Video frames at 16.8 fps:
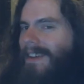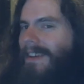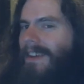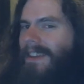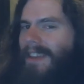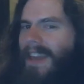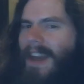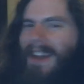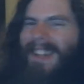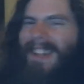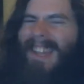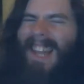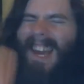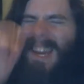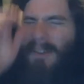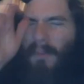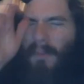Yeah,
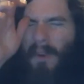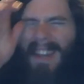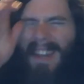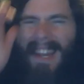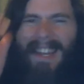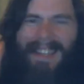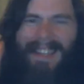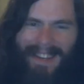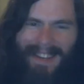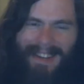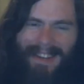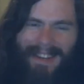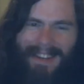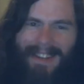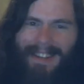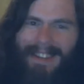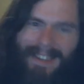like wanting
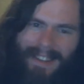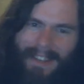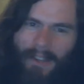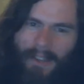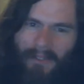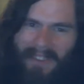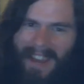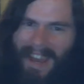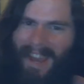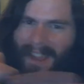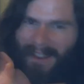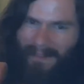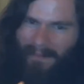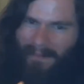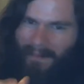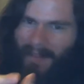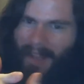to
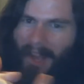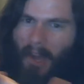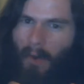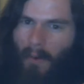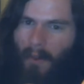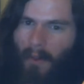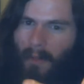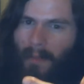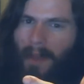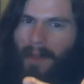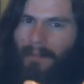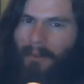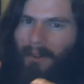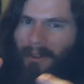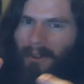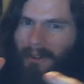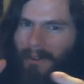unite with
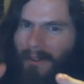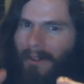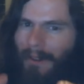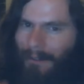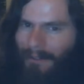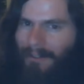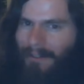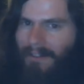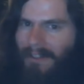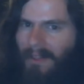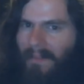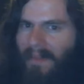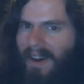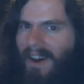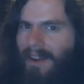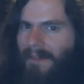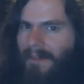people closer to the
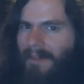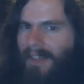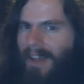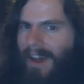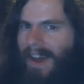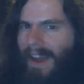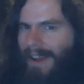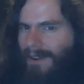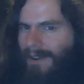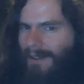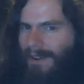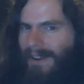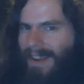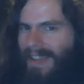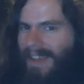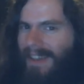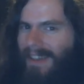bottom of the
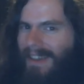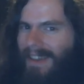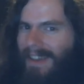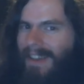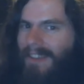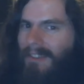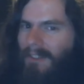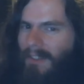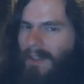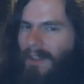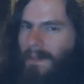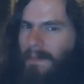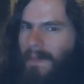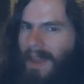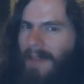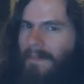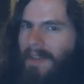hierarchy so that
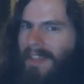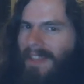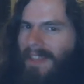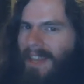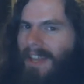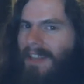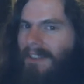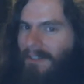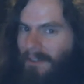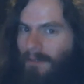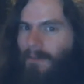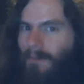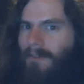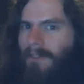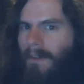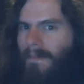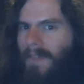maybe they can do
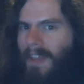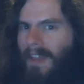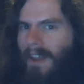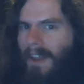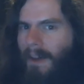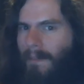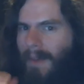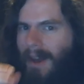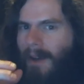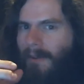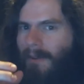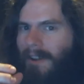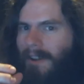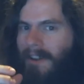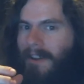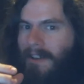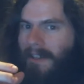something about
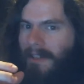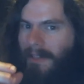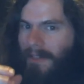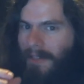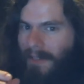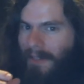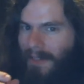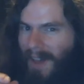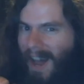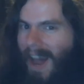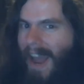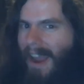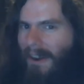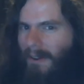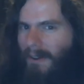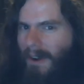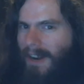the
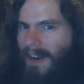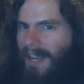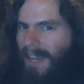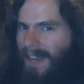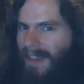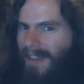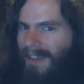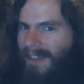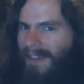hierarchy.